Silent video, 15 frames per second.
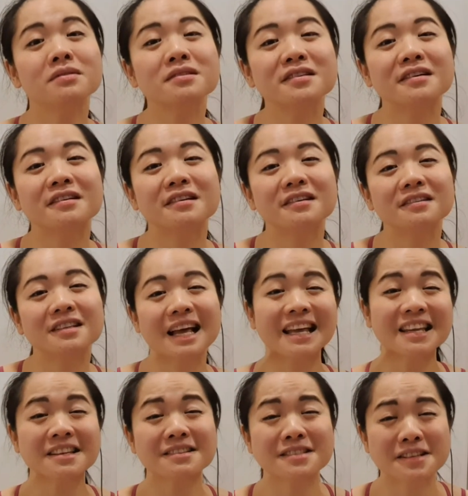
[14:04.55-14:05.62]
So
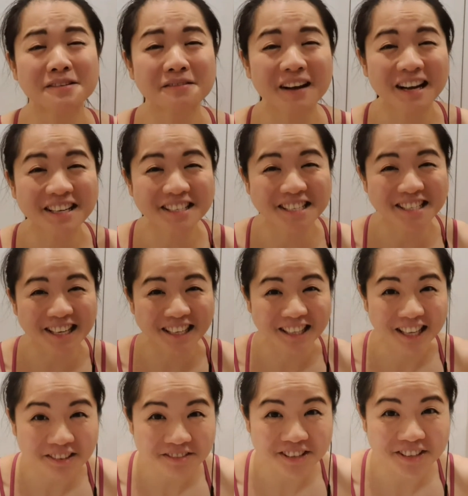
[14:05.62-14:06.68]
thank you so much. I
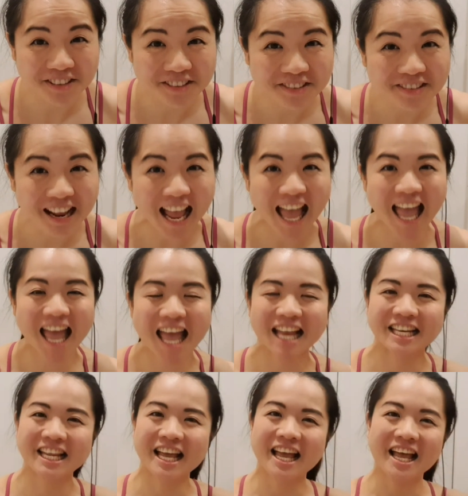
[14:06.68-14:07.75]
love you,
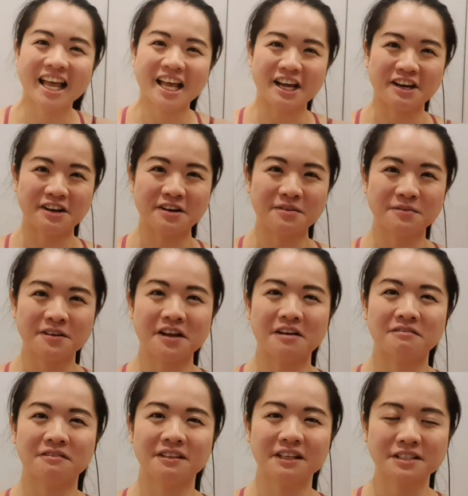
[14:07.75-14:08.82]
and I hope you
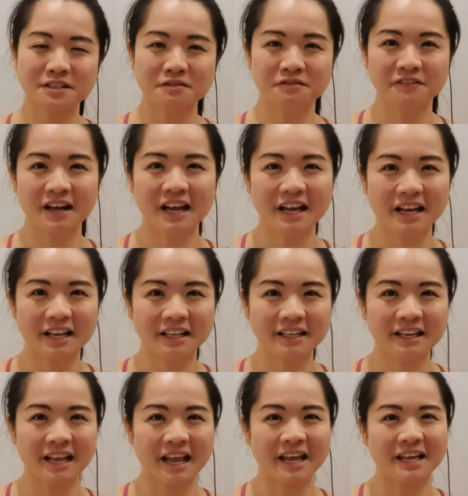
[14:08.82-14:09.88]
have lots of
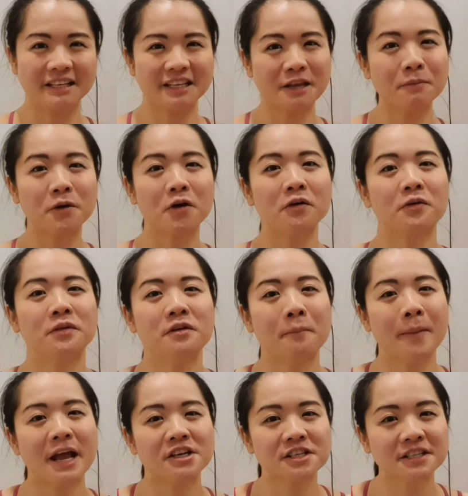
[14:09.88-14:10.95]
fun and keep going with your
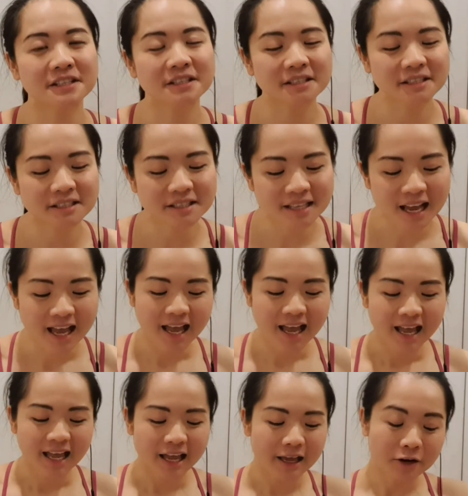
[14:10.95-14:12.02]
passions.
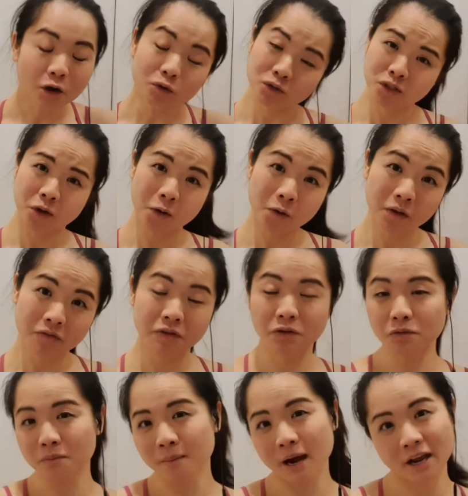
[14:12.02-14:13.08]
And also, if you
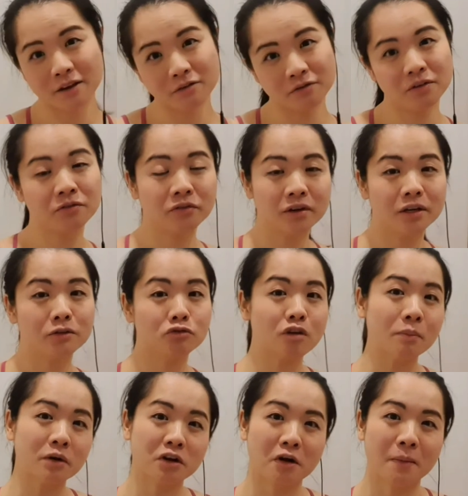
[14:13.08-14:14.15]
don't mind, feel free to
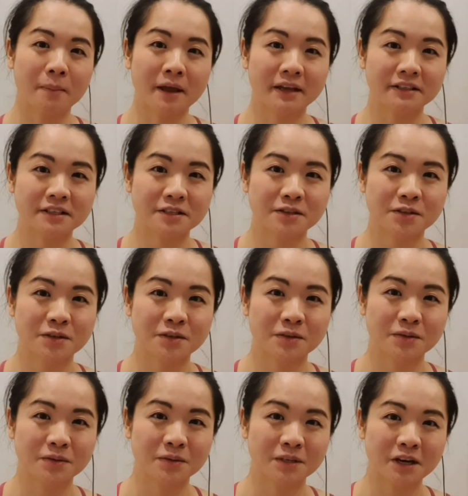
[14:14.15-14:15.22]
drop a comment
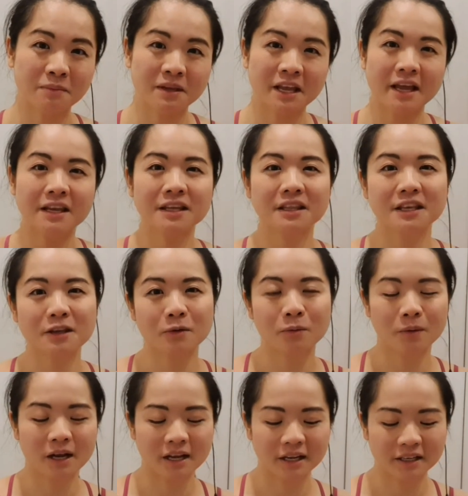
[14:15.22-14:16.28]
to tell me anything you
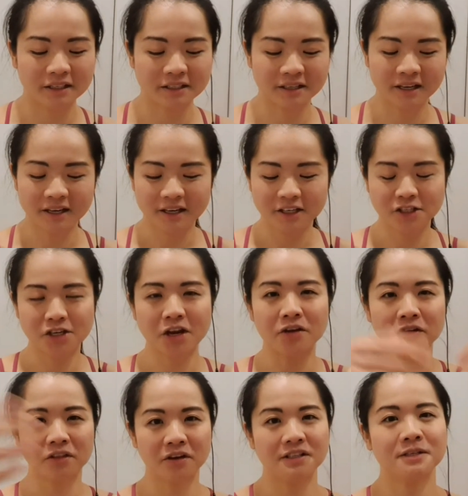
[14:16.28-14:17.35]
want. Share
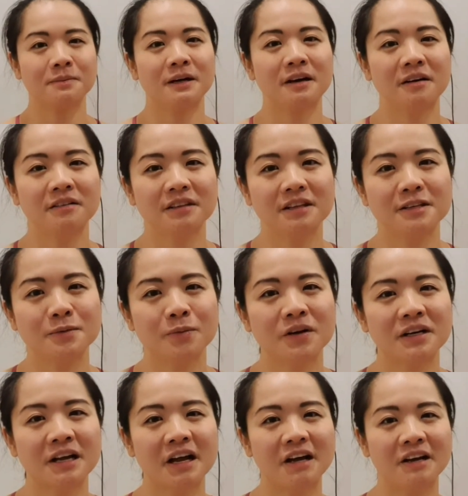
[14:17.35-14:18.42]
your thoughts about these
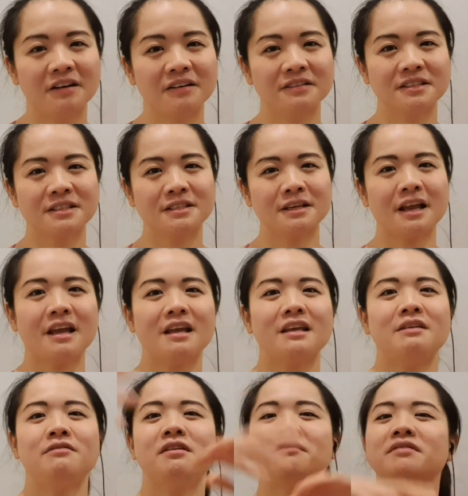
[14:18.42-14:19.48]
workouts.
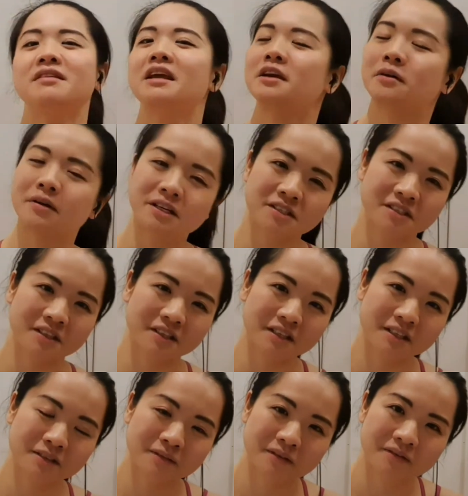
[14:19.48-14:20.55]
If you have any
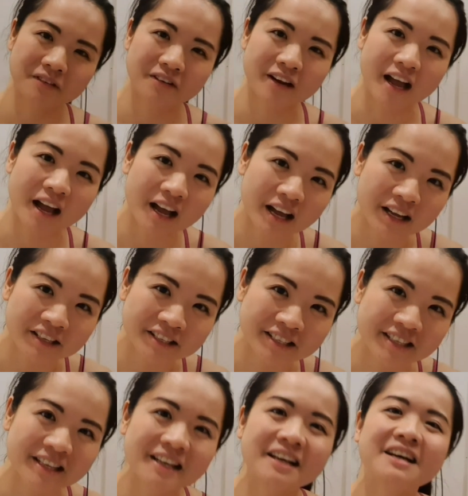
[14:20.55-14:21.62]
questions, feel free to
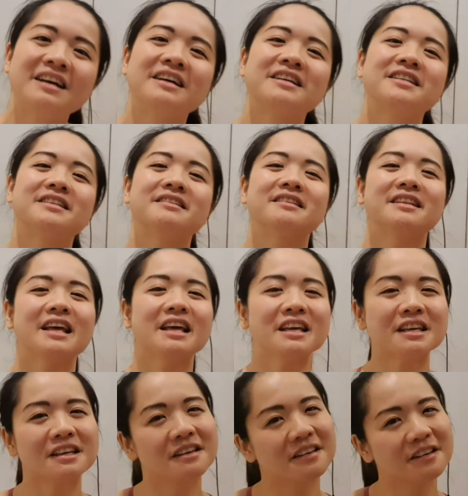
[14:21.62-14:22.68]
ask. So
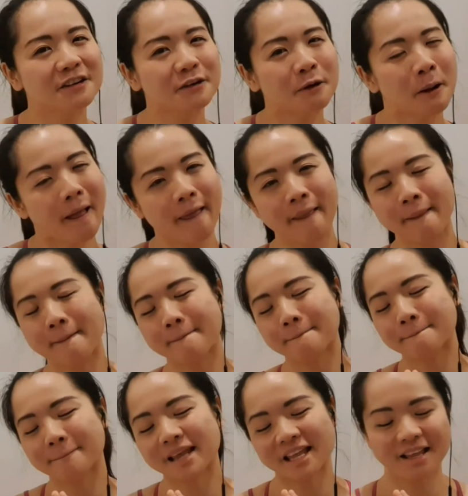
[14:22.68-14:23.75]
thank you
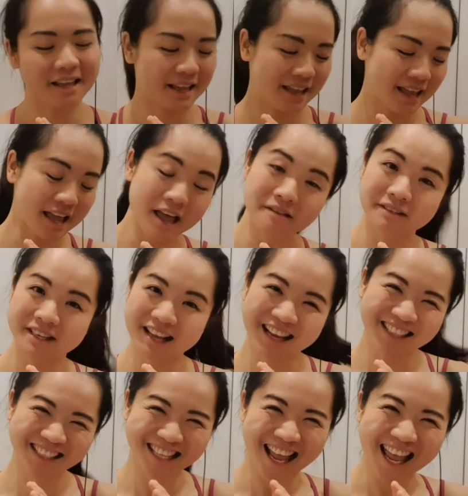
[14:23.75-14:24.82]
and have a
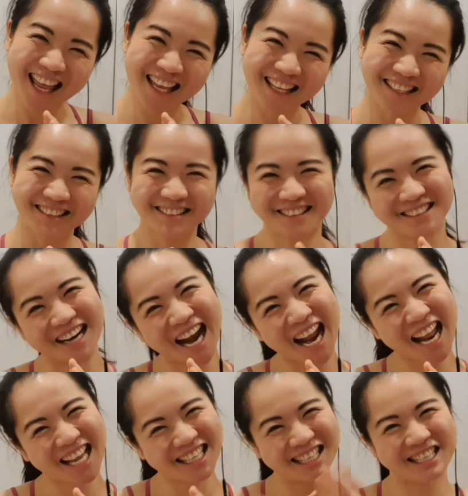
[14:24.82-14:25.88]
nice day. All
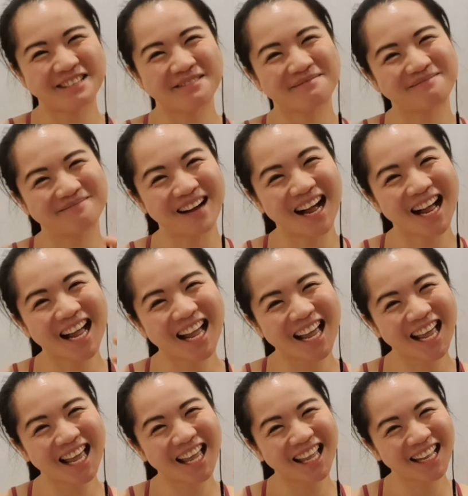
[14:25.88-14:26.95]
right,
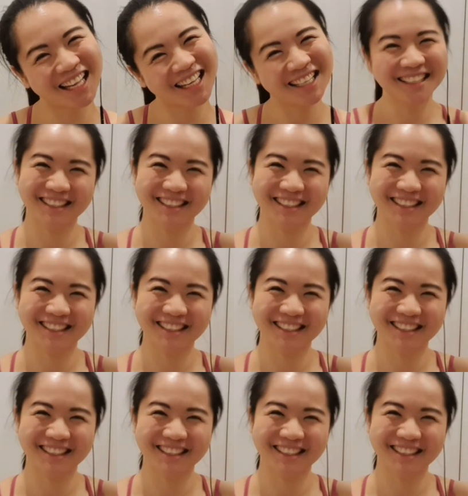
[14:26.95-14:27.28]
bye.